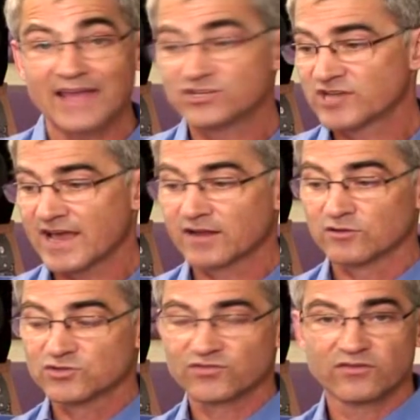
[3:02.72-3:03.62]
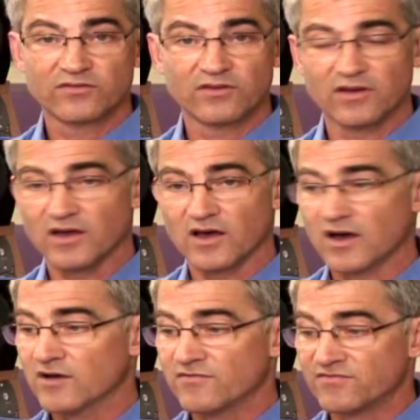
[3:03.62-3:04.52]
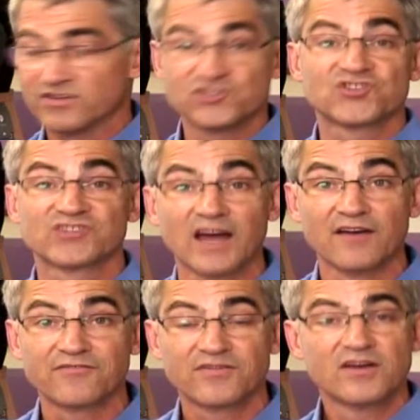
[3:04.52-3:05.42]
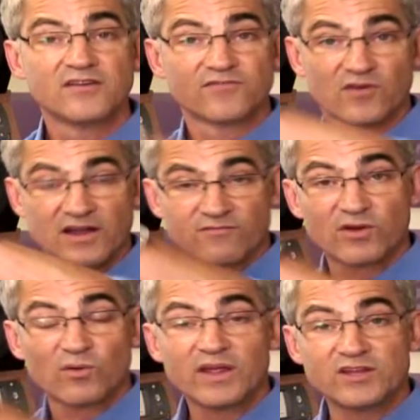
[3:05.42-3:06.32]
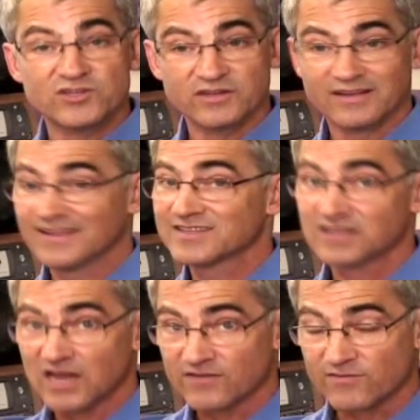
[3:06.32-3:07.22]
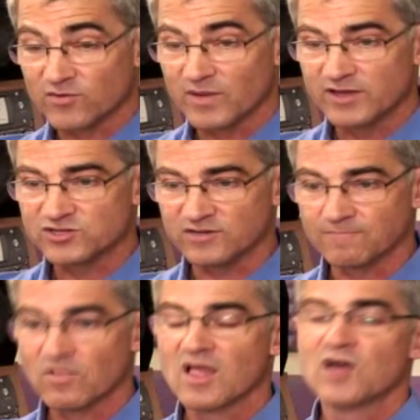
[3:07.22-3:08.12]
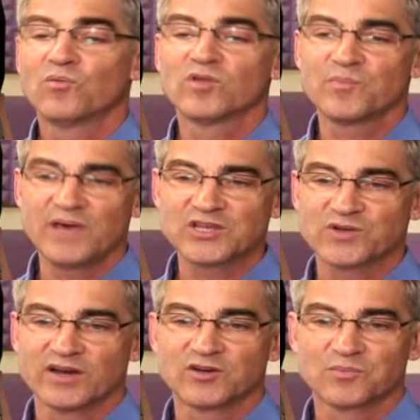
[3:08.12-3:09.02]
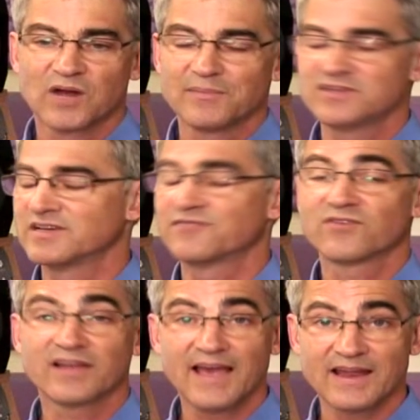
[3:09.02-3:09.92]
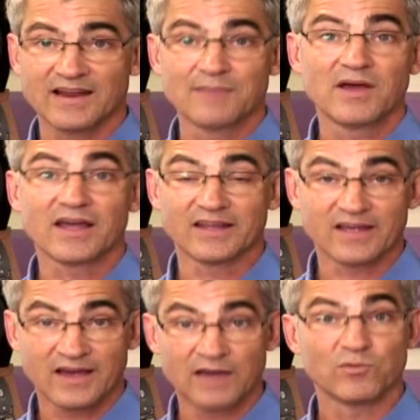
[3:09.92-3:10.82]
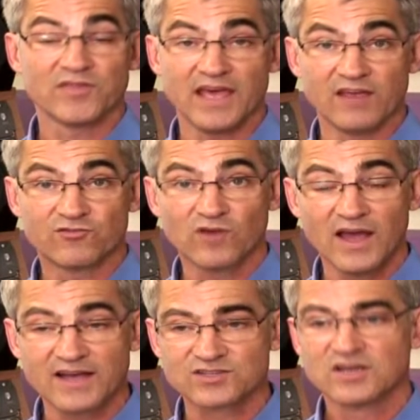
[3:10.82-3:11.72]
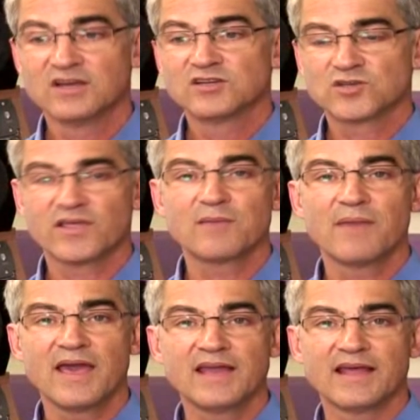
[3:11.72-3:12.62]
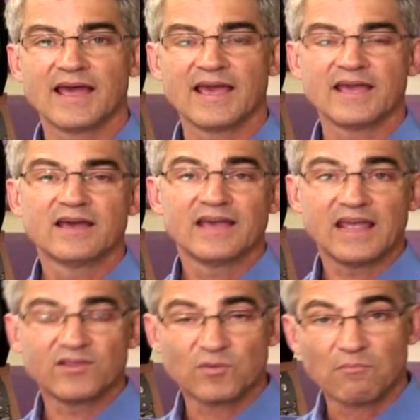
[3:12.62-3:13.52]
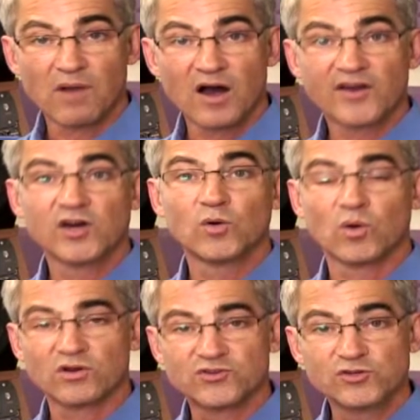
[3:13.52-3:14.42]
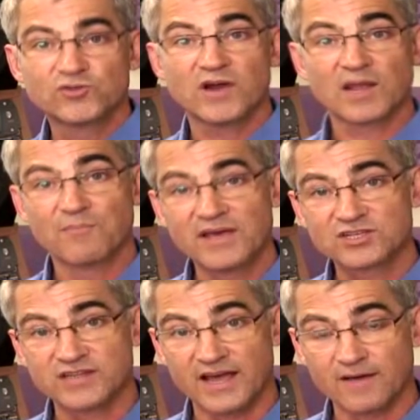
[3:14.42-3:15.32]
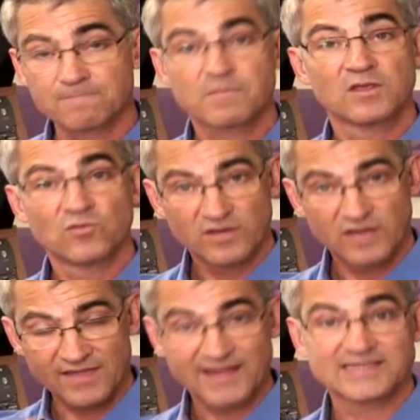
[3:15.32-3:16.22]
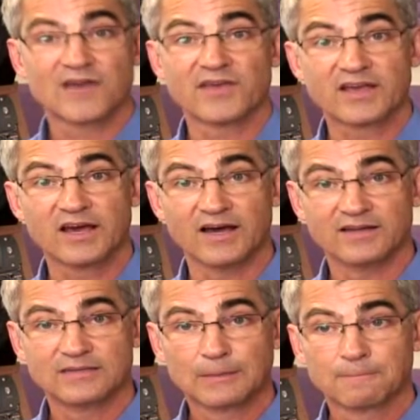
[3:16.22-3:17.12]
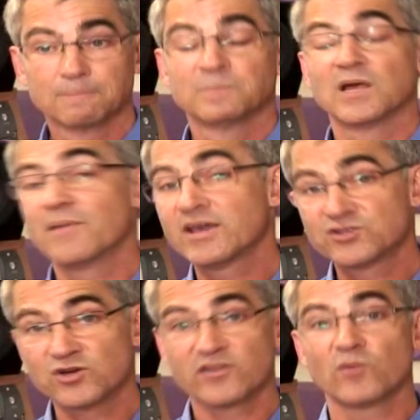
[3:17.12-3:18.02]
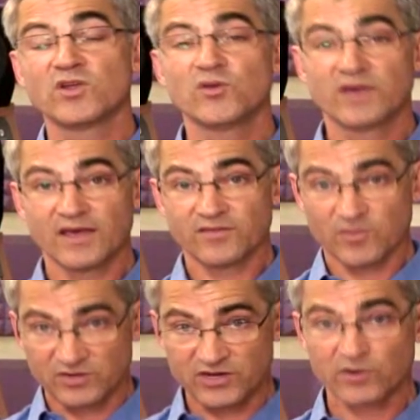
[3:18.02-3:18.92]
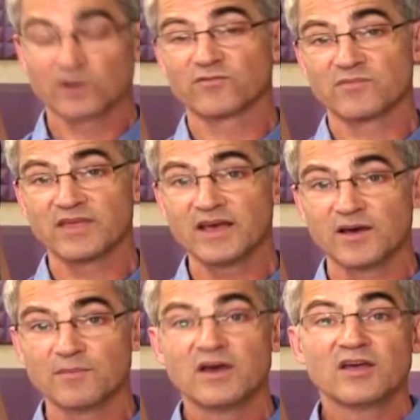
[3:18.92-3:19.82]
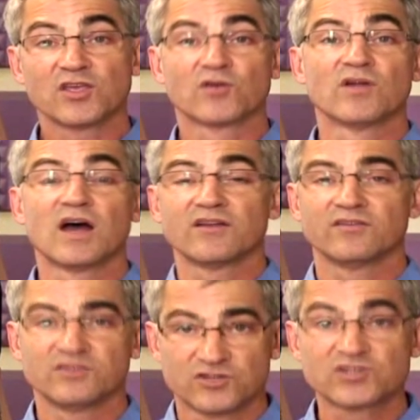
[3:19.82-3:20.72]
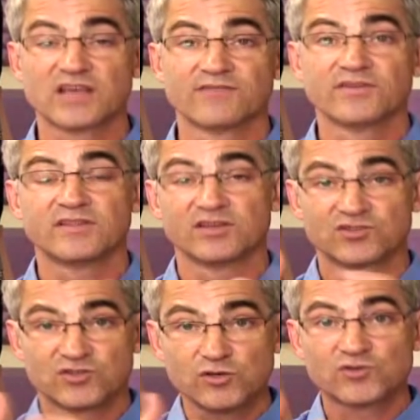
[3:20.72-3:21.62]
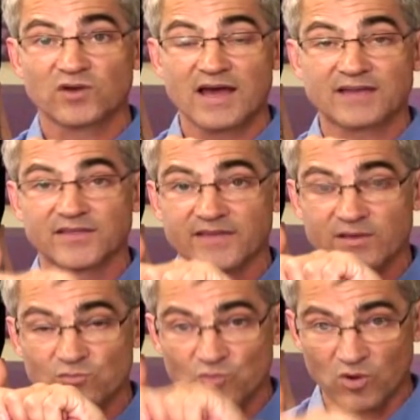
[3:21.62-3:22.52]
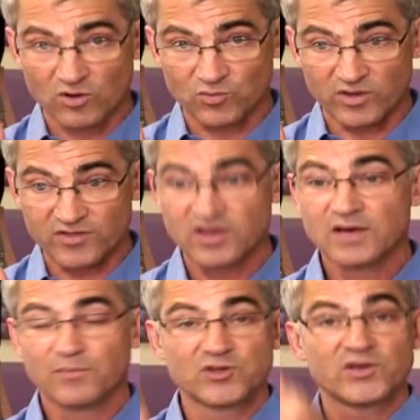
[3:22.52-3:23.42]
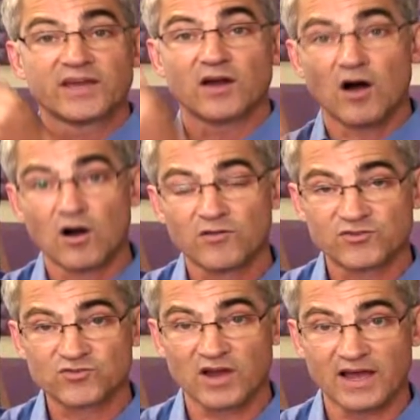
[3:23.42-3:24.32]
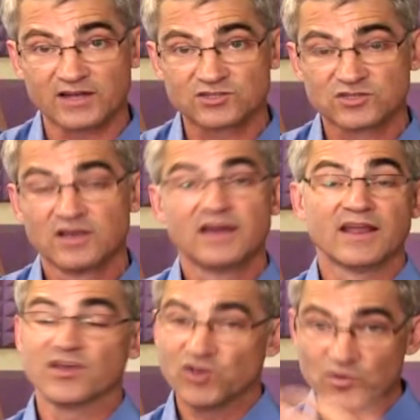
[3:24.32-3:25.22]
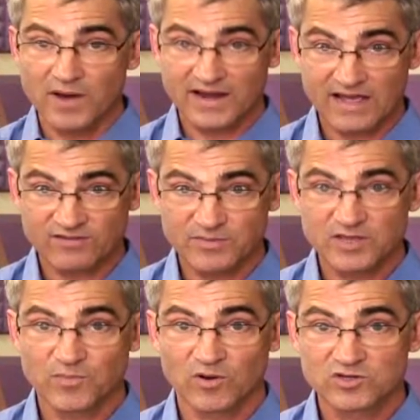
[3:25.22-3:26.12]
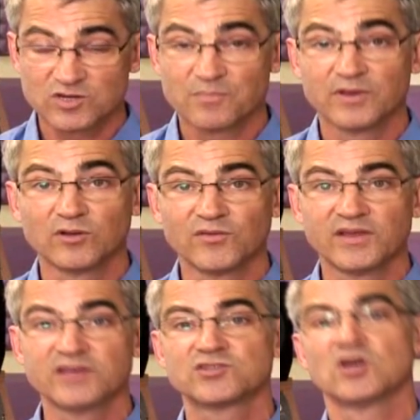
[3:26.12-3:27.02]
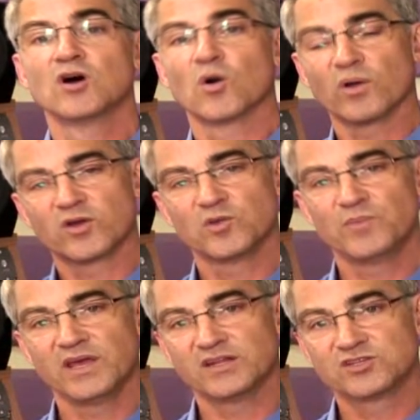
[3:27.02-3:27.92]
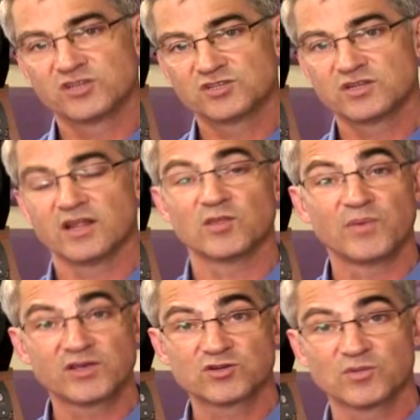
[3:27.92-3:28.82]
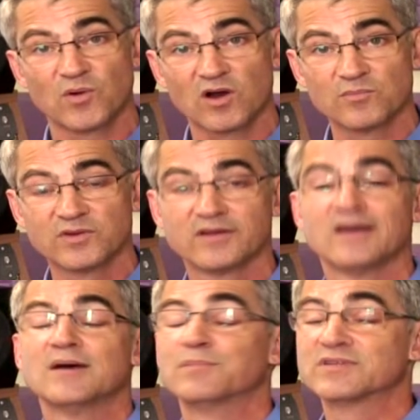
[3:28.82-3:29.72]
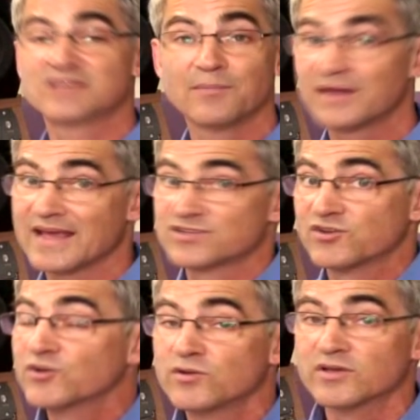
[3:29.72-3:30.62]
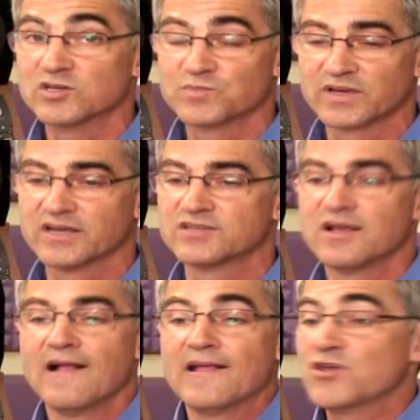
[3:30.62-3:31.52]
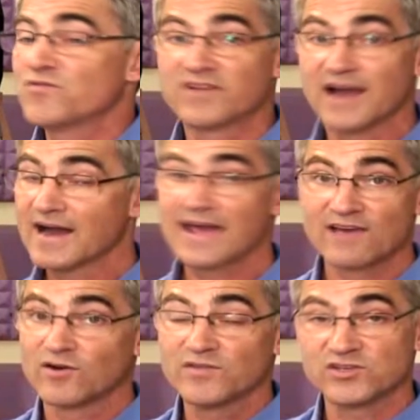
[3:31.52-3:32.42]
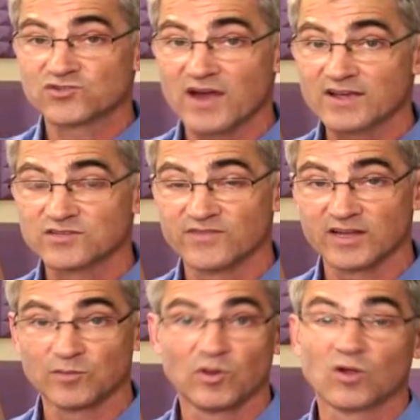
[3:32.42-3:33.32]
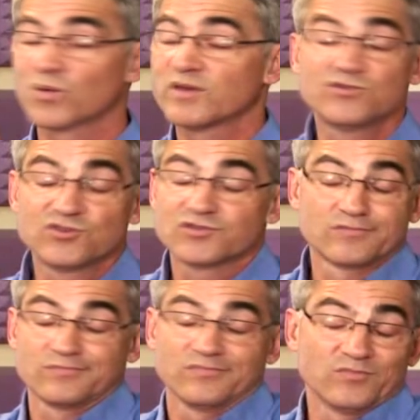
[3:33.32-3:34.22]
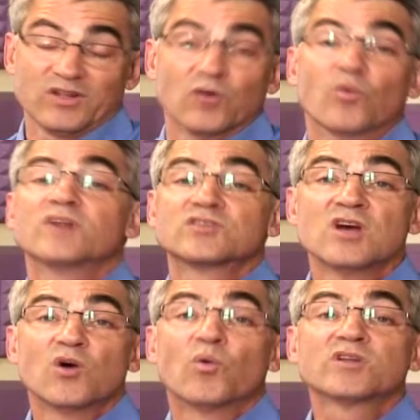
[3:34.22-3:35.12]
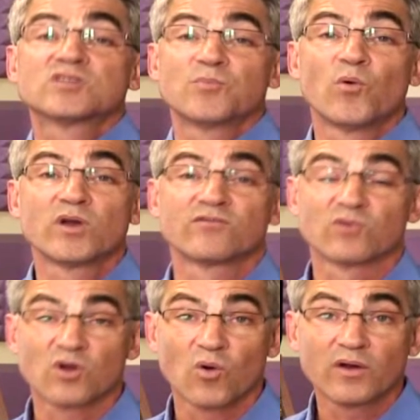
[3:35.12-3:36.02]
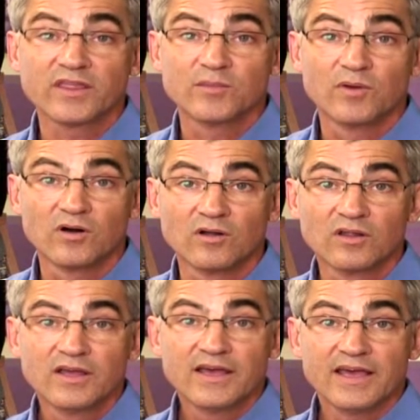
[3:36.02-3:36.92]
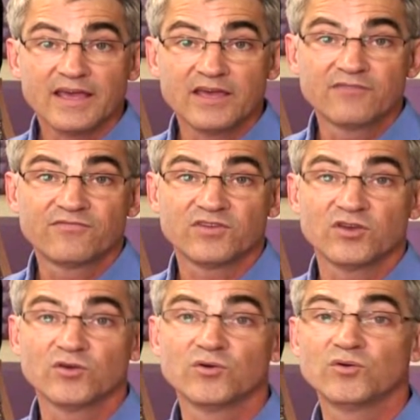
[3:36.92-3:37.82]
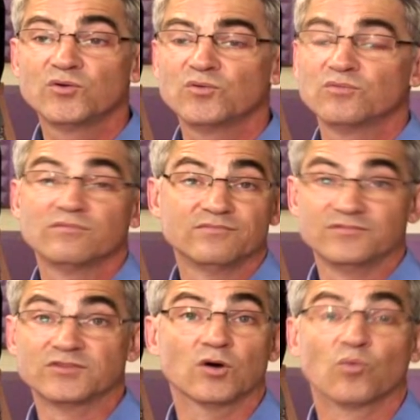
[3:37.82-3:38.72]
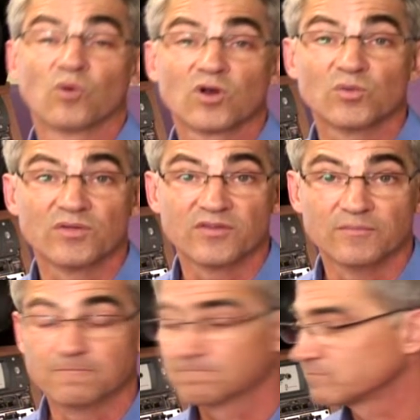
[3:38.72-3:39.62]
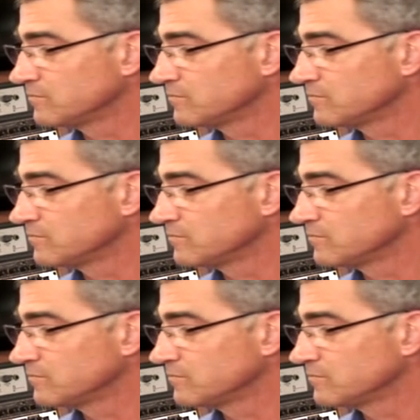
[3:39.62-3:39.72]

8 channels of stuff for every region. That's a lot of information. Well, the picture editor probably said, forget it, I'm not going to cut with 8 tracks, so they made a either mono or a 2-track mixdown, and that's how they cut. Now make sure that when you get the material from them, you're not just given this 2-track that they worked with, but you get all the tracks. Now you might have to be the person to build this, or it could be an assistant in the picture department, but somebody has to do this because you've got to have all these tracks available, or you just, what's the point of recording them all if you don't work with them?